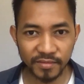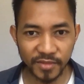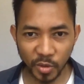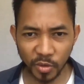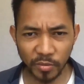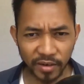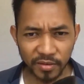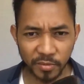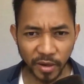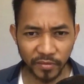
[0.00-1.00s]
scroll back
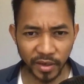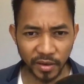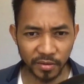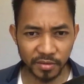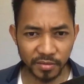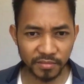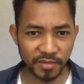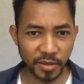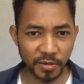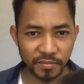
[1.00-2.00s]
to my videos
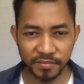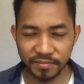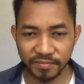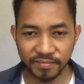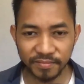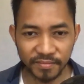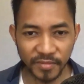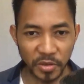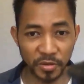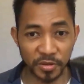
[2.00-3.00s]
so
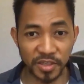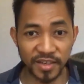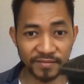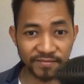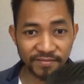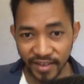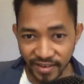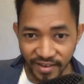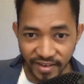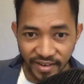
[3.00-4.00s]
you'll see it.
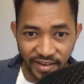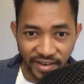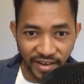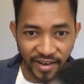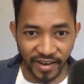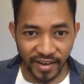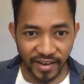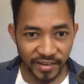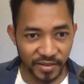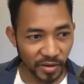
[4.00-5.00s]

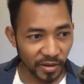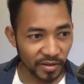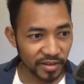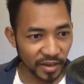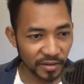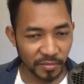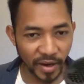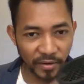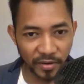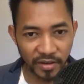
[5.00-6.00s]
And it's called titled the
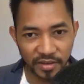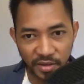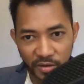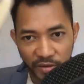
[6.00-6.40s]
mag grid. So